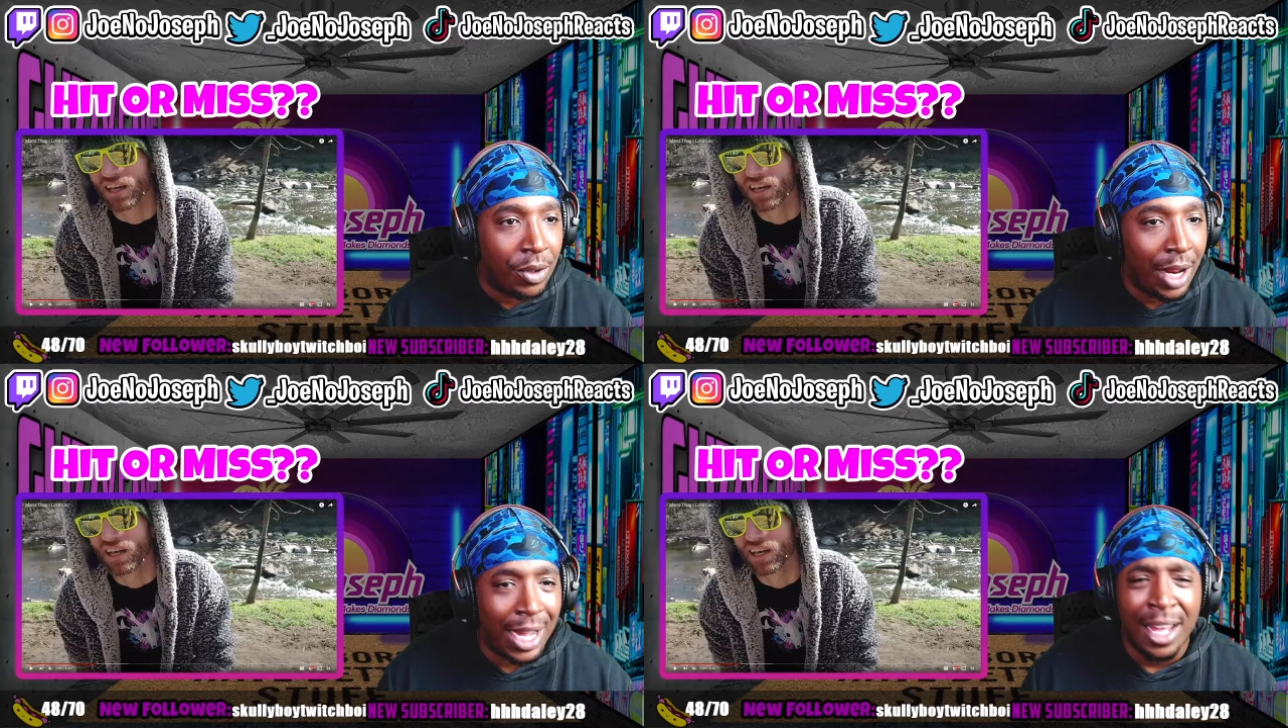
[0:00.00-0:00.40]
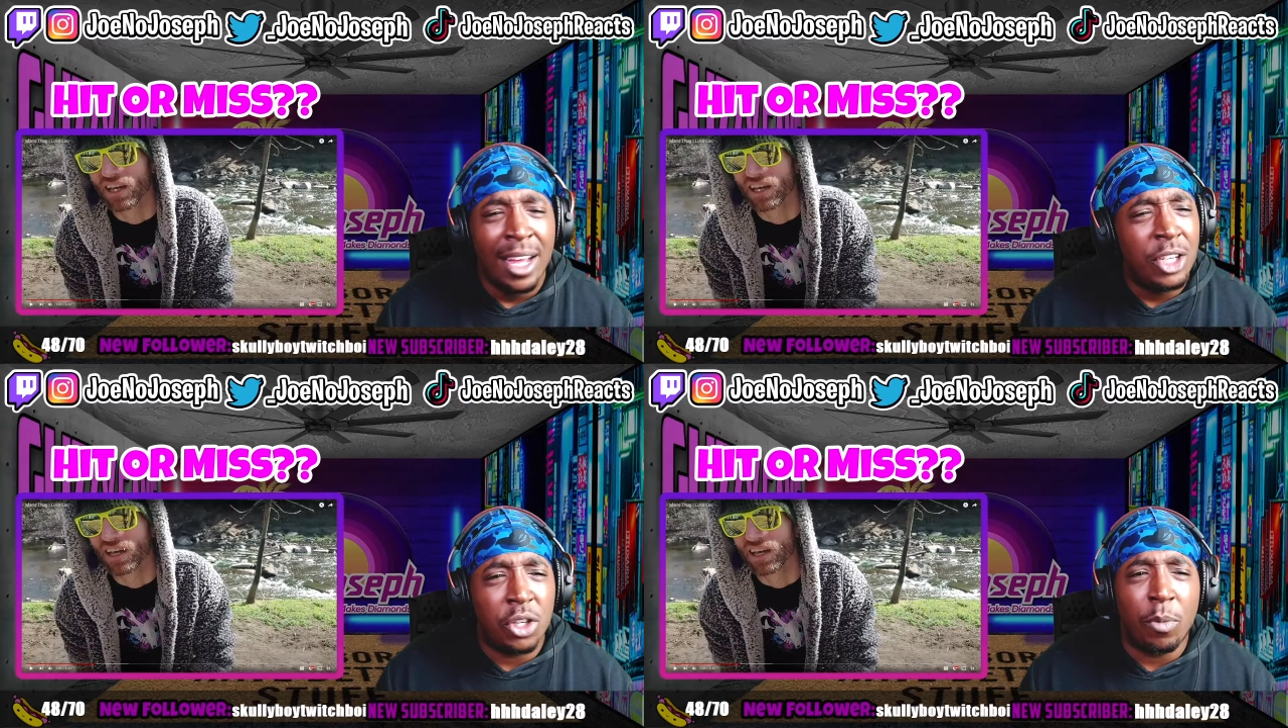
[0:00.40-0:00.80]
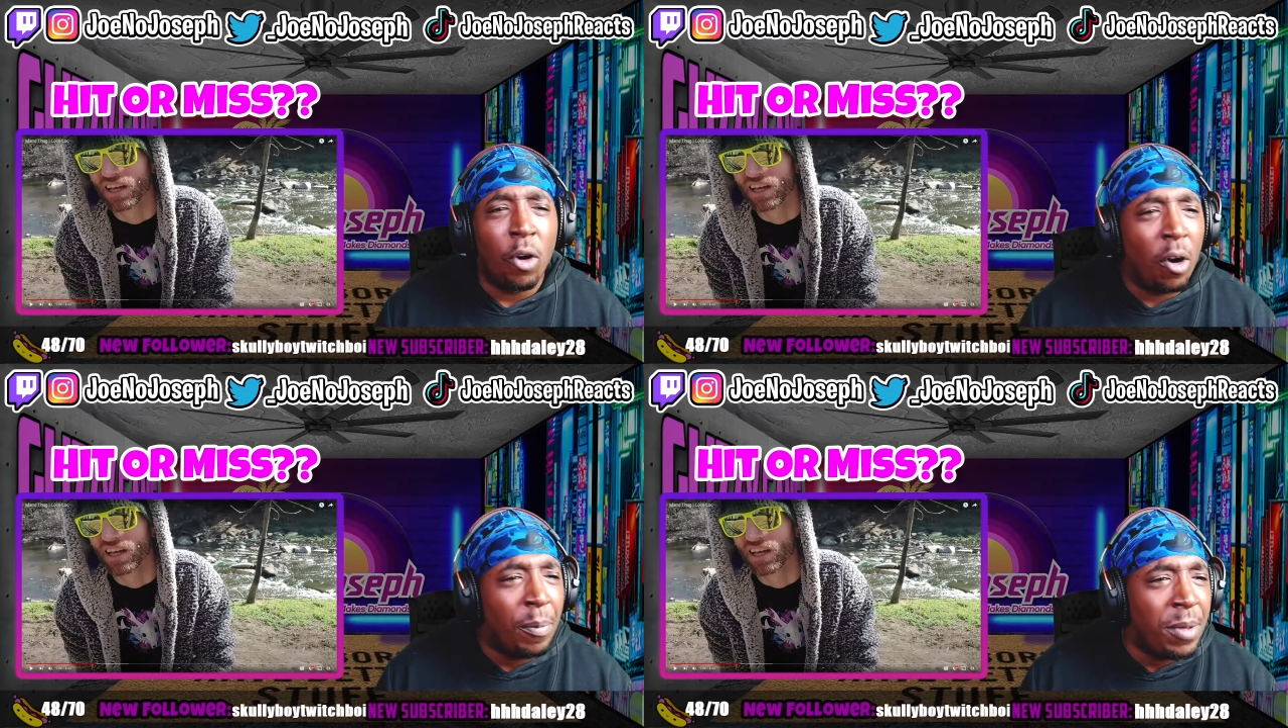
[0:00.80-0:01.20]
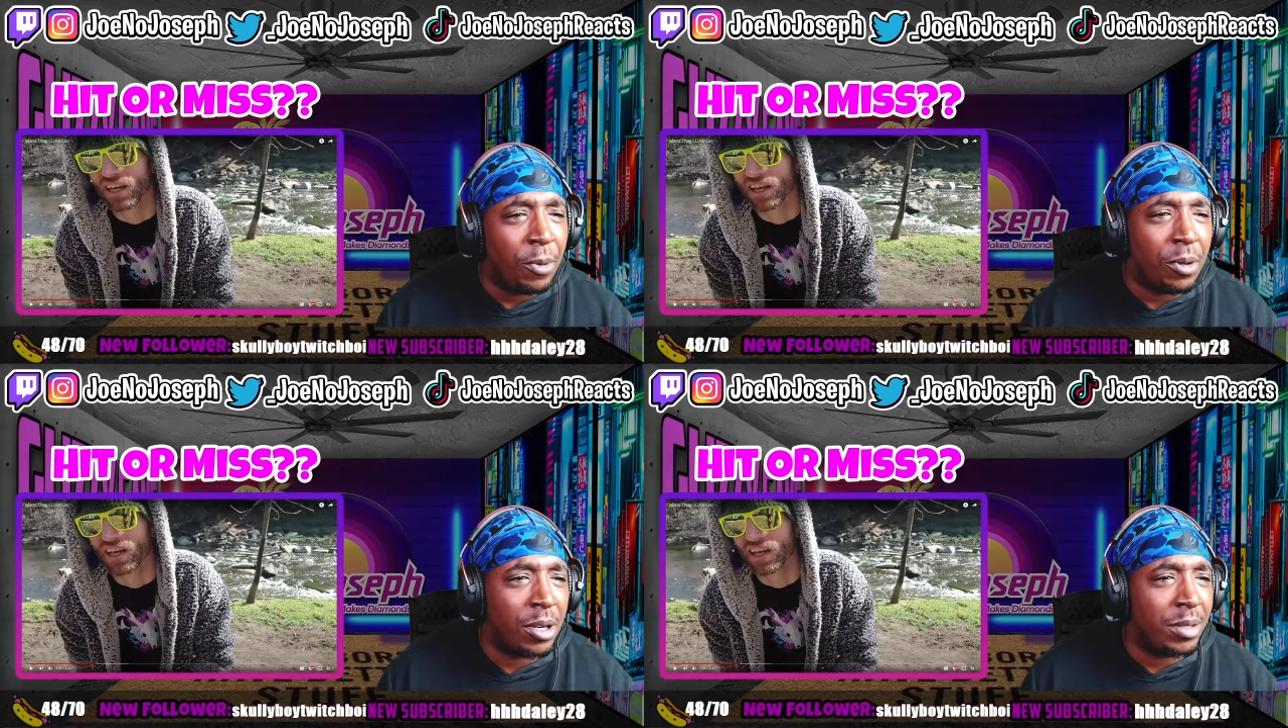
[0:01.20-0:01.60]
Like Chamorro people,
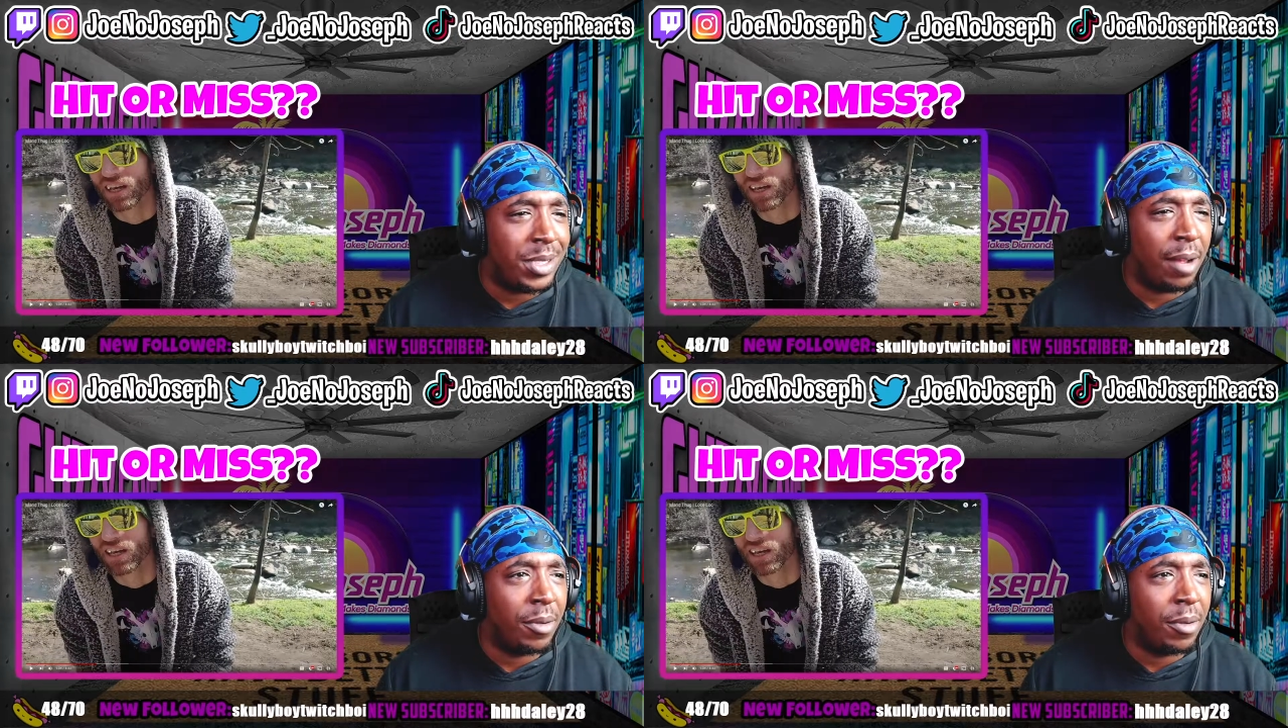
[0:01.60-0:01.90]
you know what I'm saying?